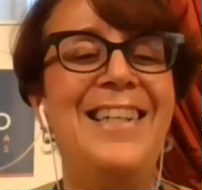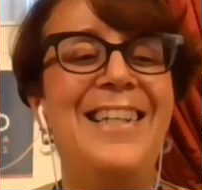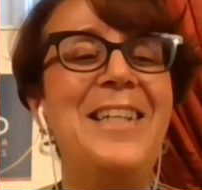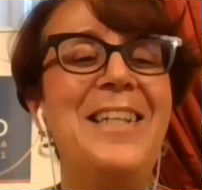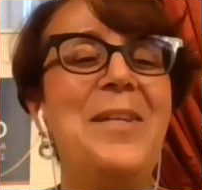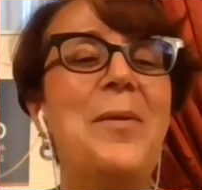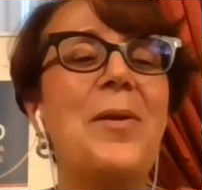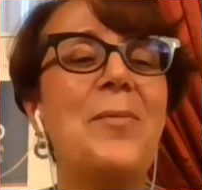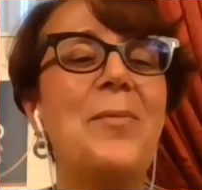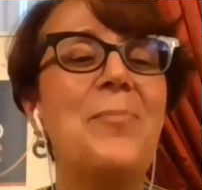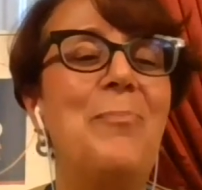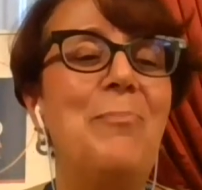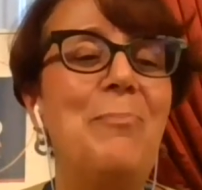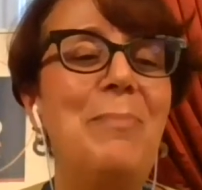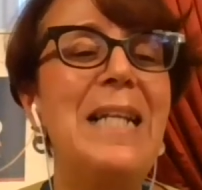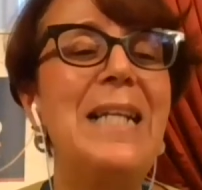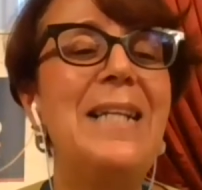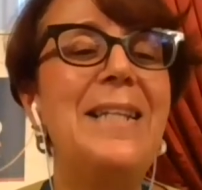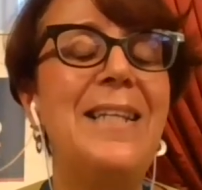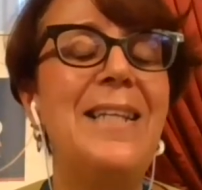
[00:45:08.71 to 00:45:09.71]
in
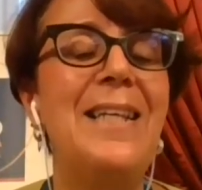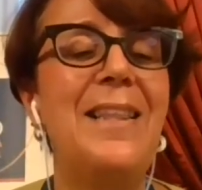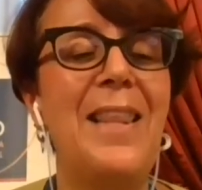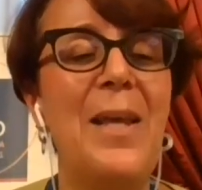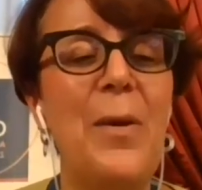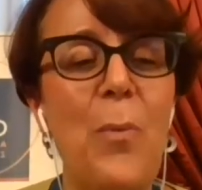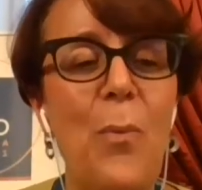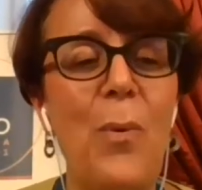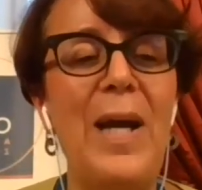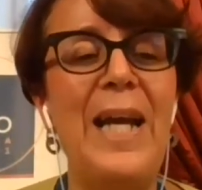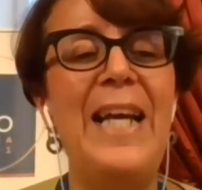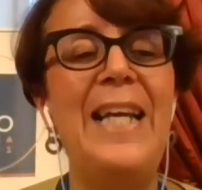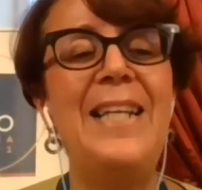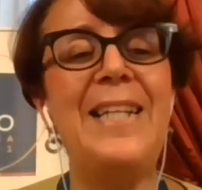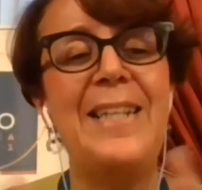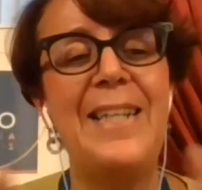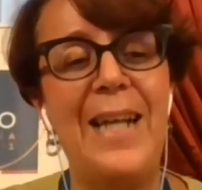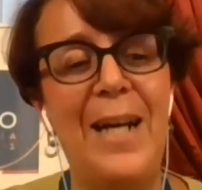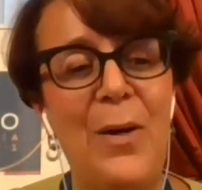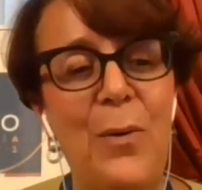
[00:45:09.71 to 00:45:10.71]
building the way
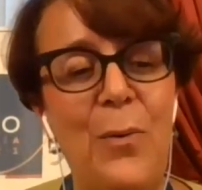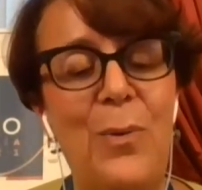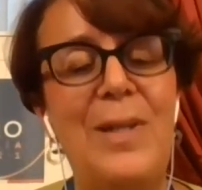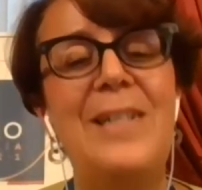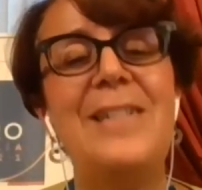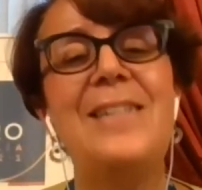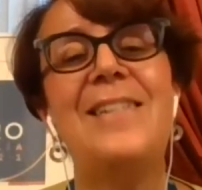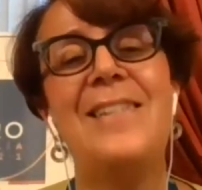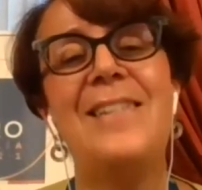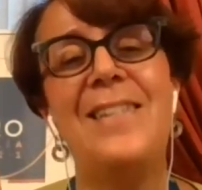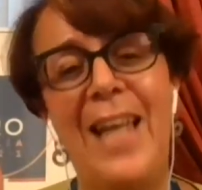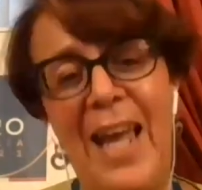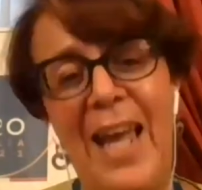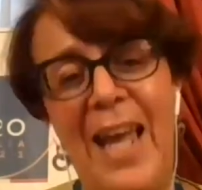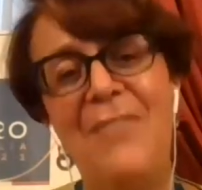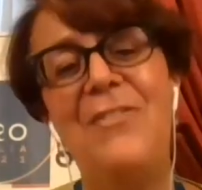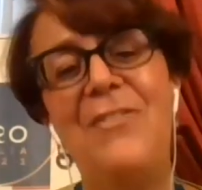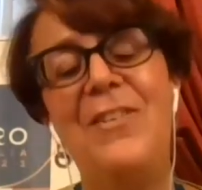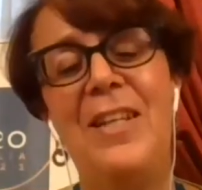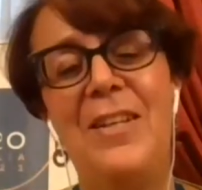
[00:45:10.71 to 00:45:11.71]
towards
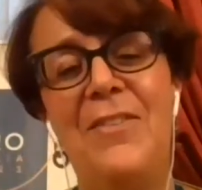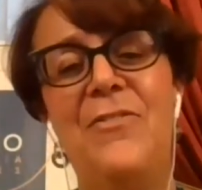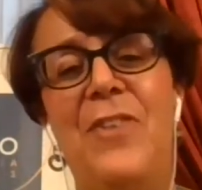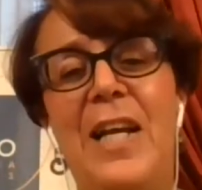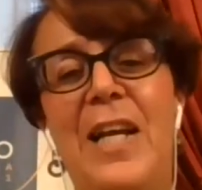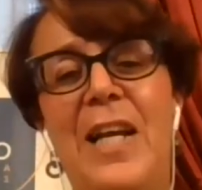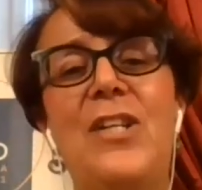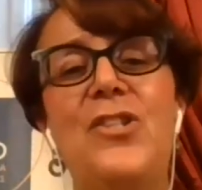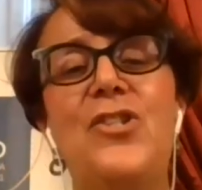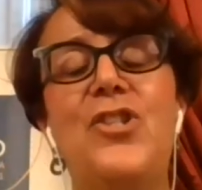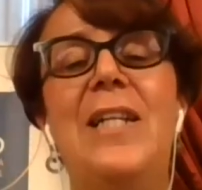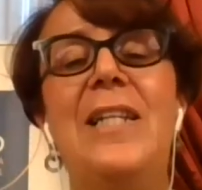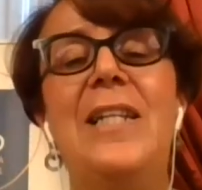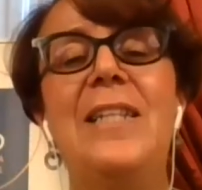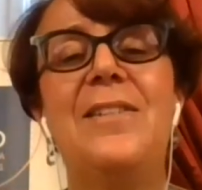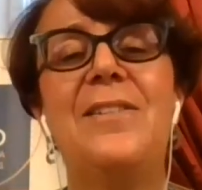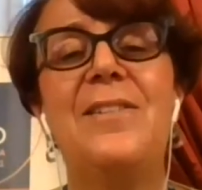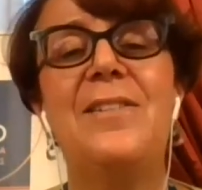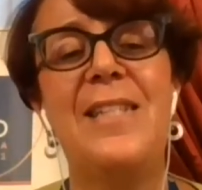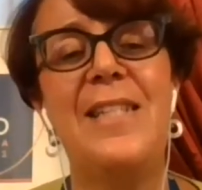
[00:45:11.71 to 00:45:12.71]
having financial
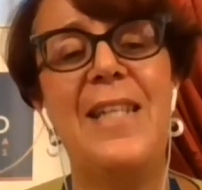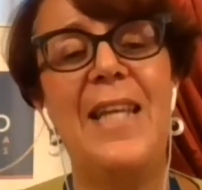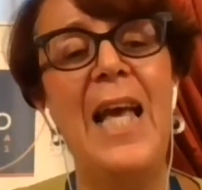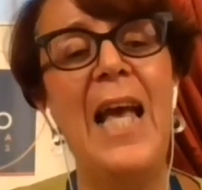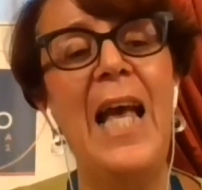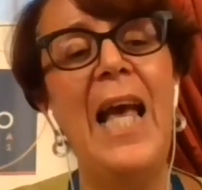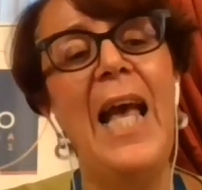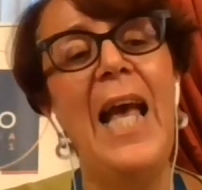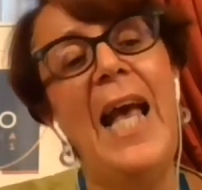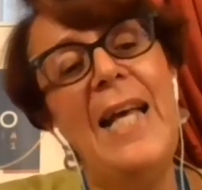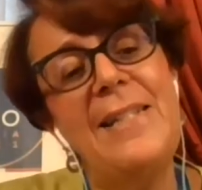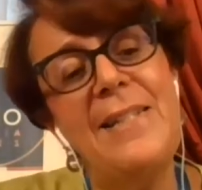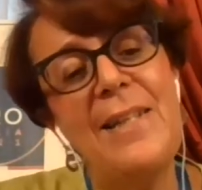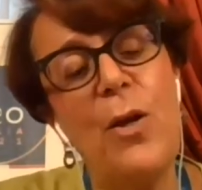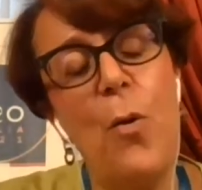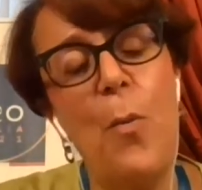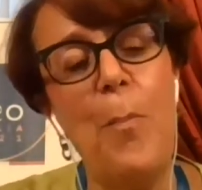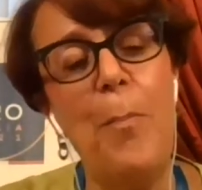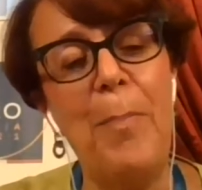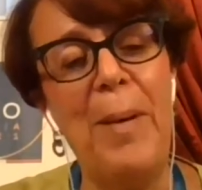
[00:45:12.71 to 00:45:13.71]
literacy as a
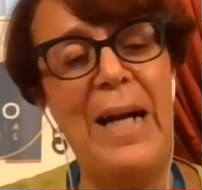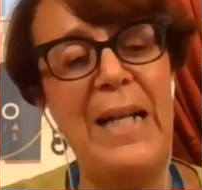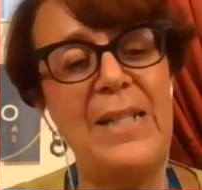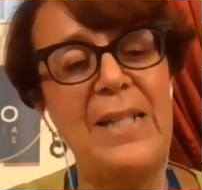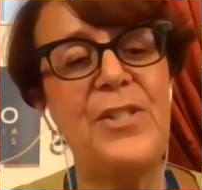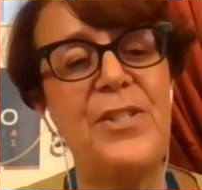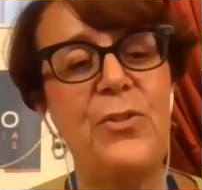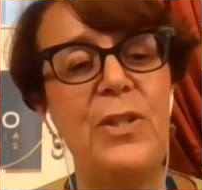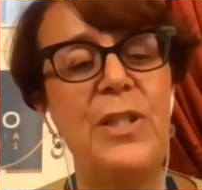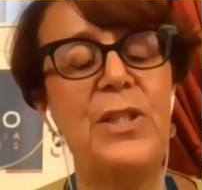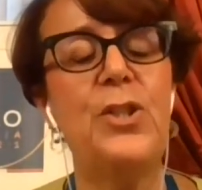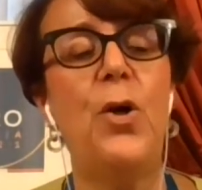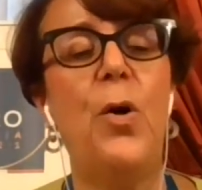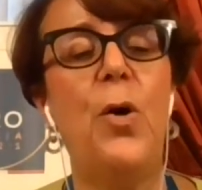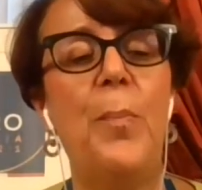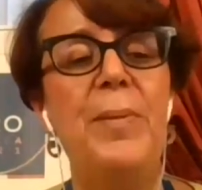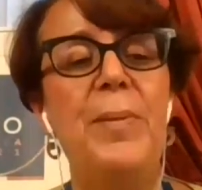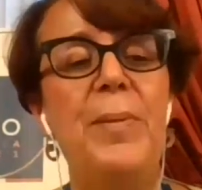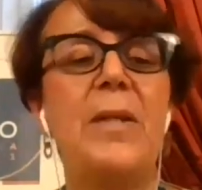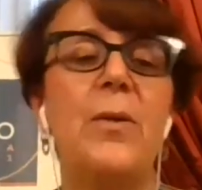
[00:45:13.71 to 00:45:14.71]
compulsory
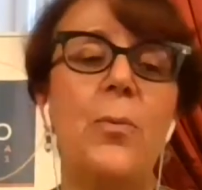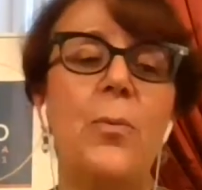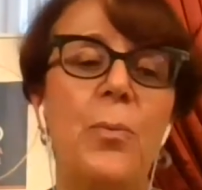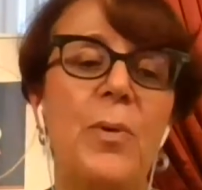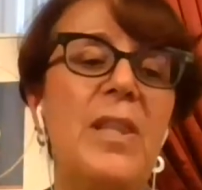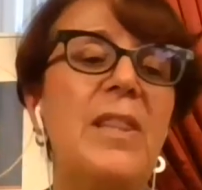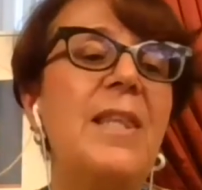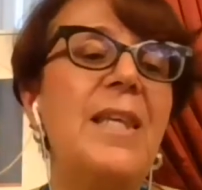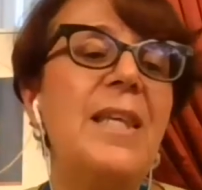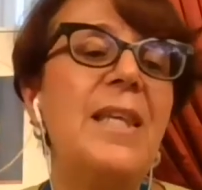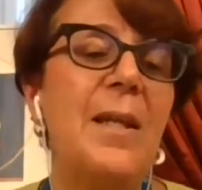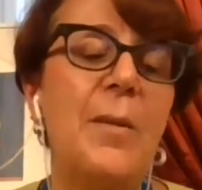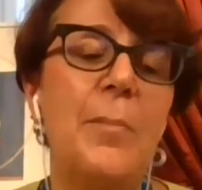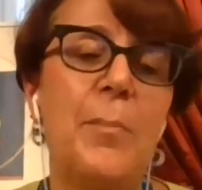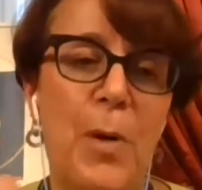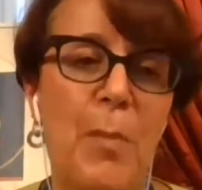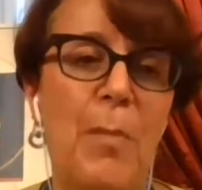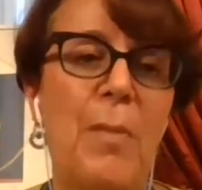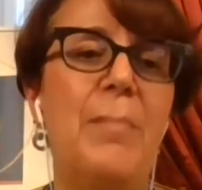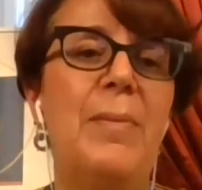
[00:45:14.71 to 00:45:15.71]
topic within,
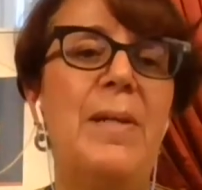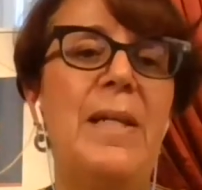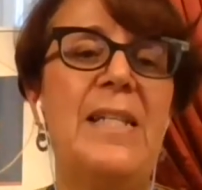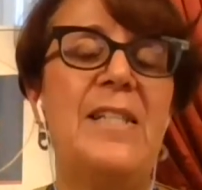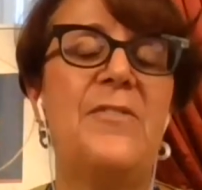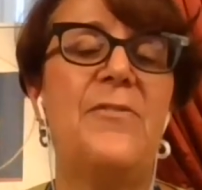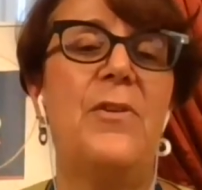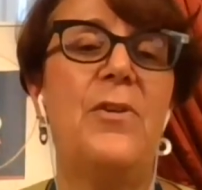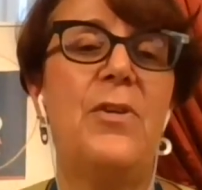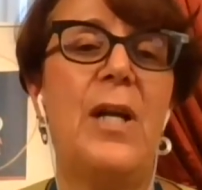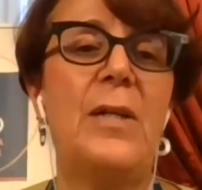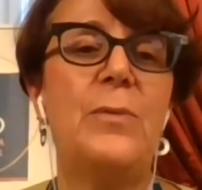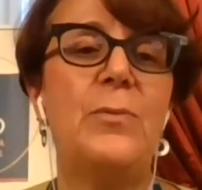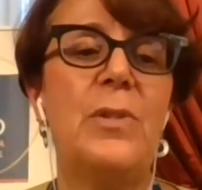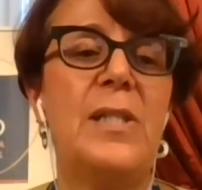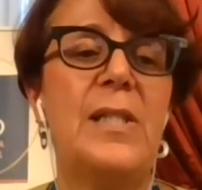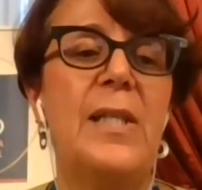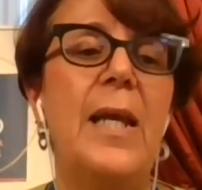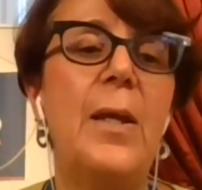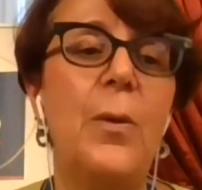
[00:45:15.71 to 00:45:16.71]
probably as Flore-Anne
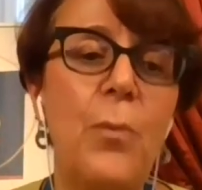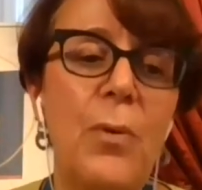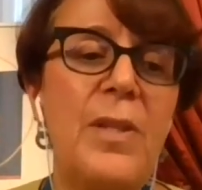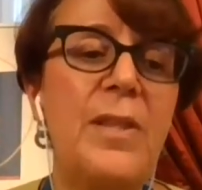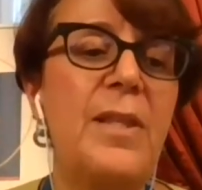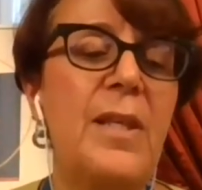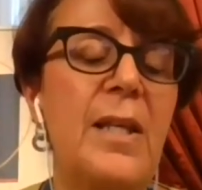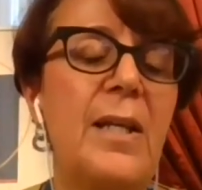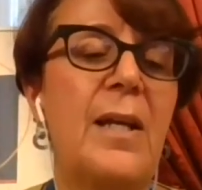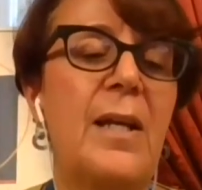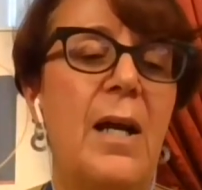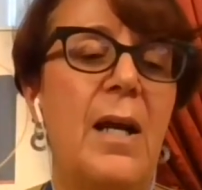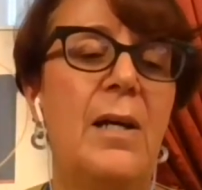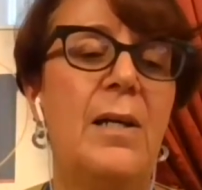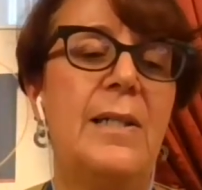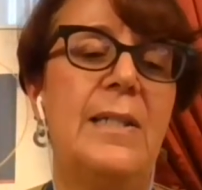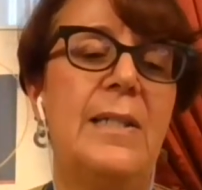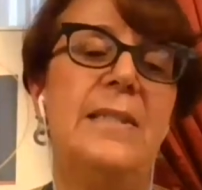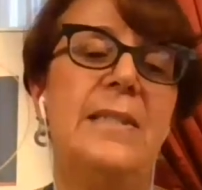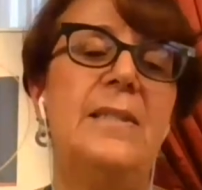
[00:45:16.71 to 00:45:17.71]
was saying, within
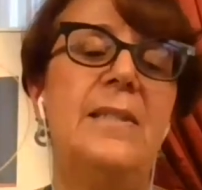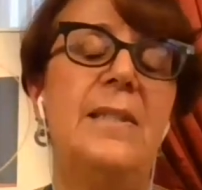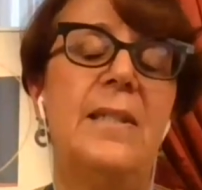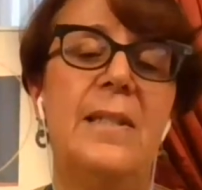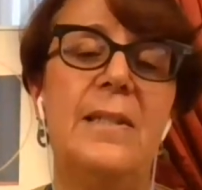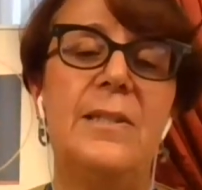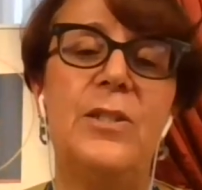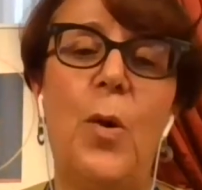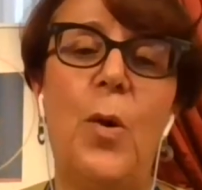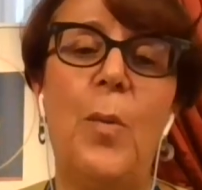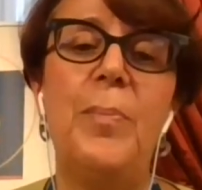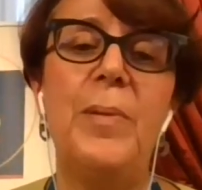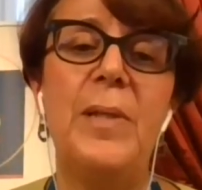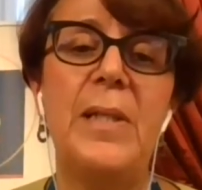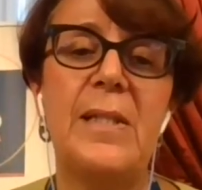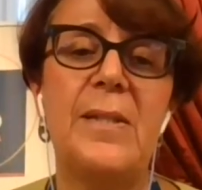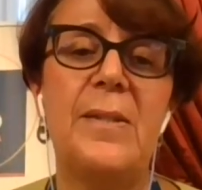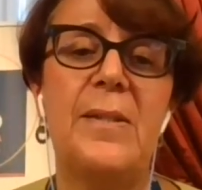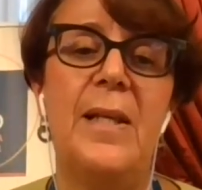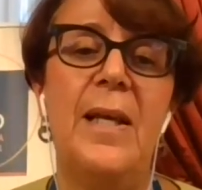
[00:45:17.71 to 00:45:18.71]
current
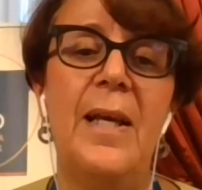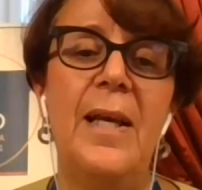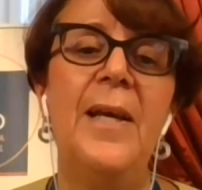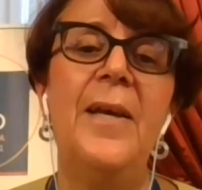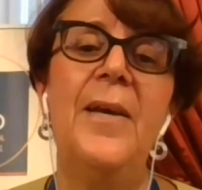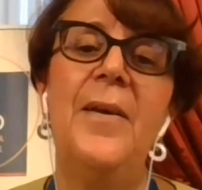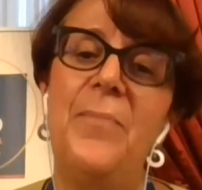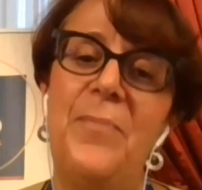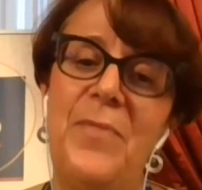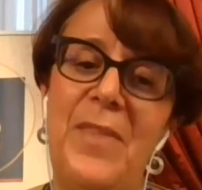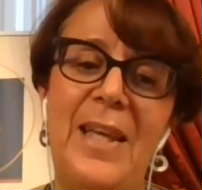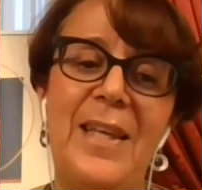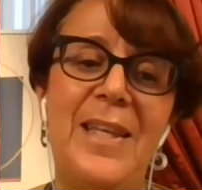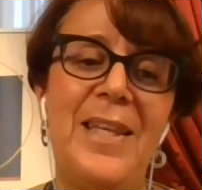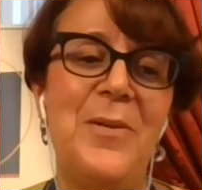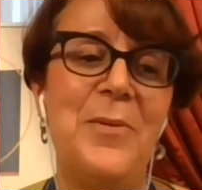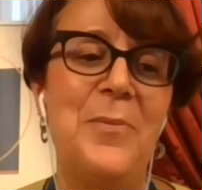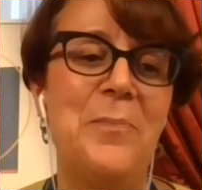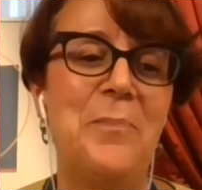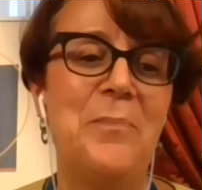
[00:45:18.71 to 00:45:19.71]
topics.
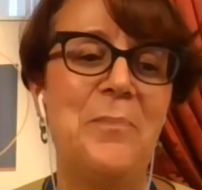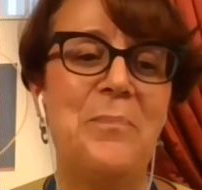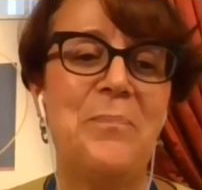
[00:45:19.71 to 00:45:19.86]
Thank you.